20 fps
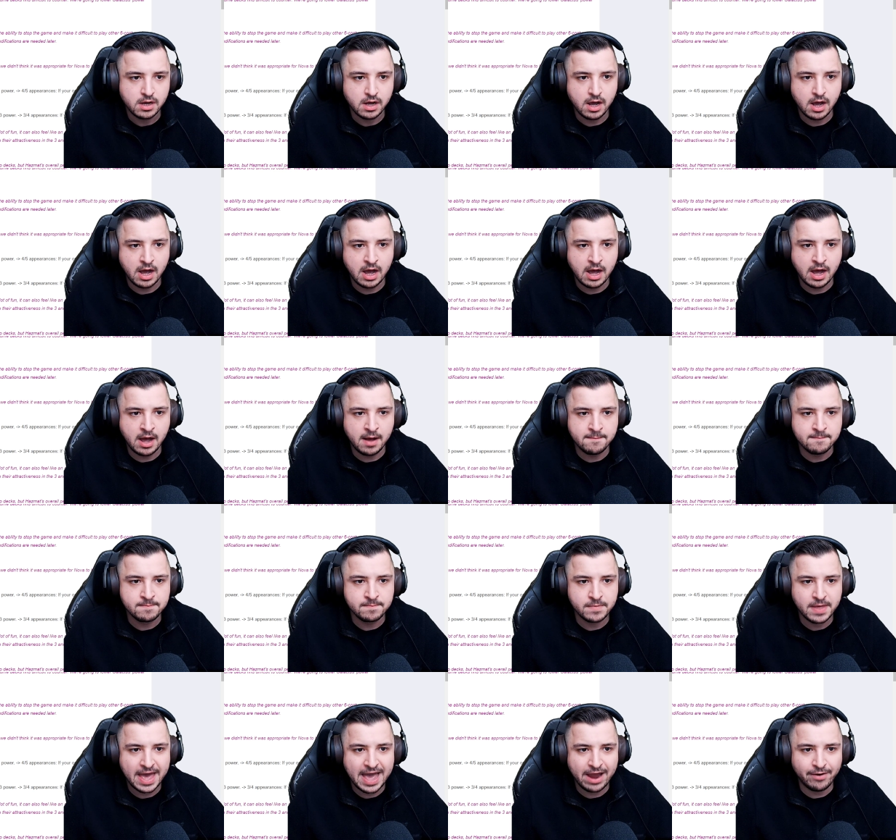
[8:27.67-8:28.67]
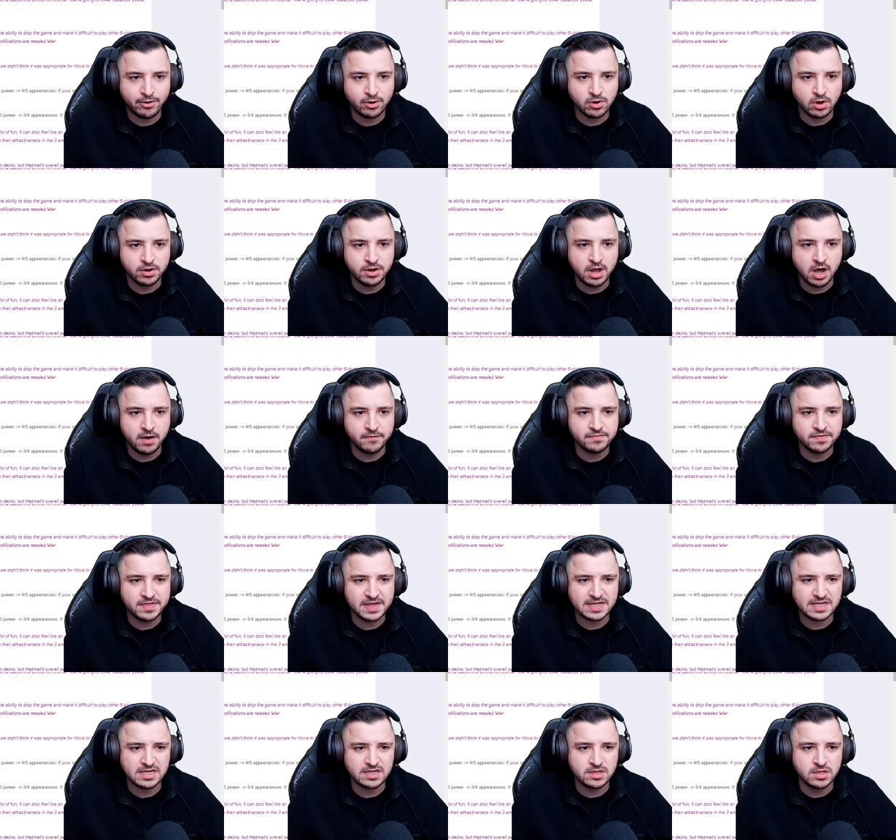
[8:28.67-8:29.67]
Um, Aero got nerfed.
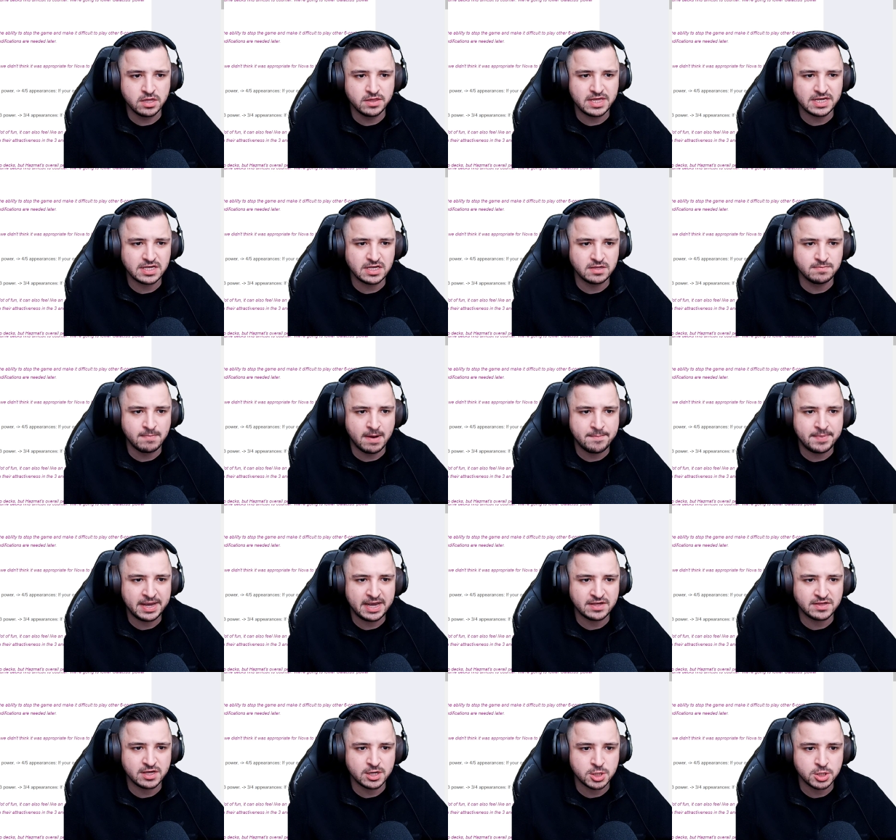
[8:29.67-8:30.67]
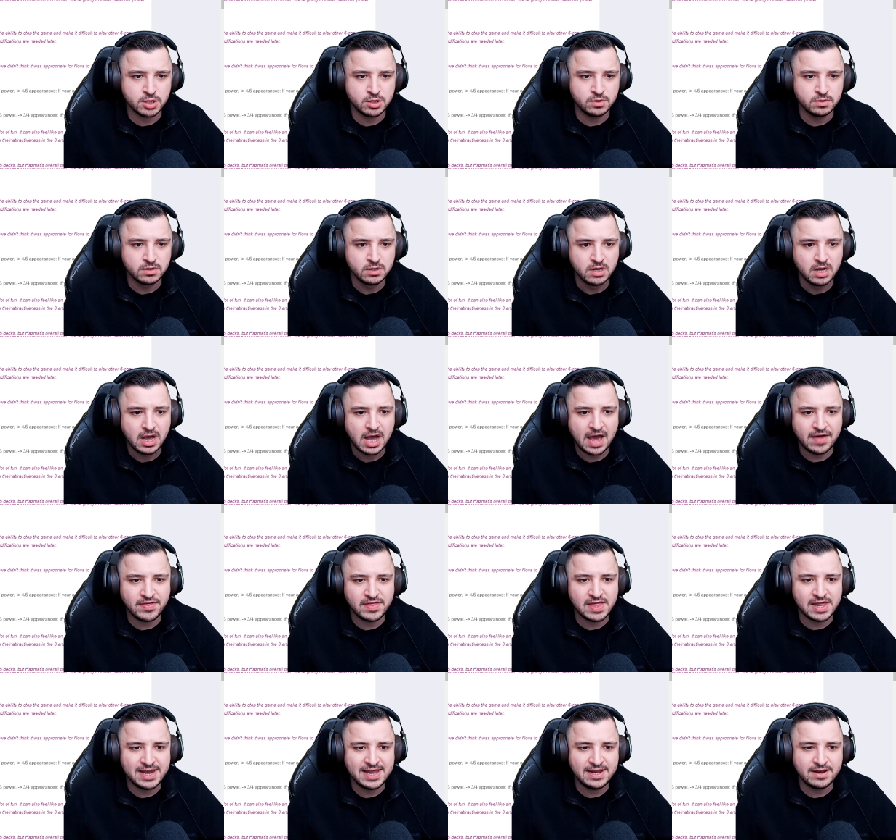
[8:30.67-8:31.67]
This is this is my biggest issue. I think
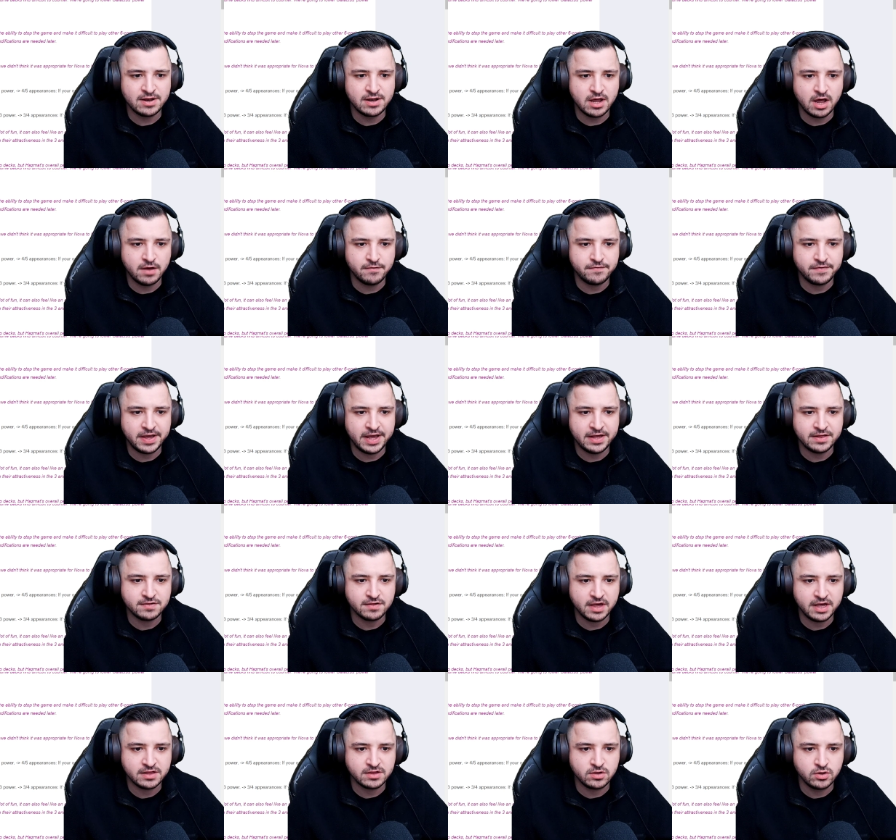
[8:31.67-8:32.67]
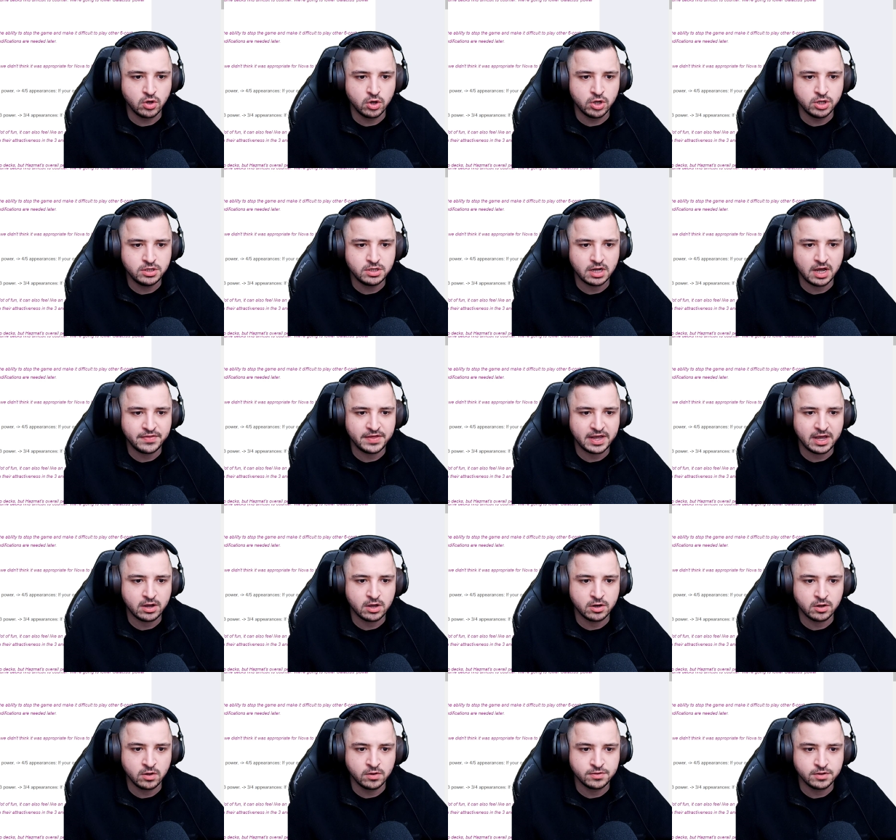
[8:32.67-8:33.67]
the leader nerf is is good. I think it
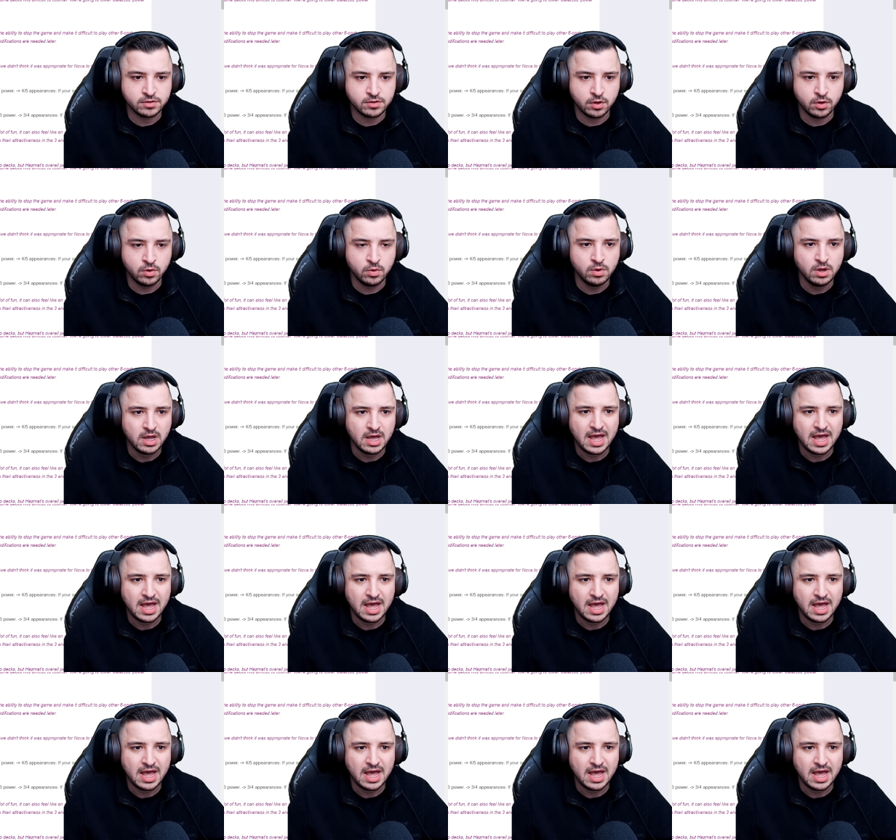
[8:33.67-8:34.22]
could have gone to two.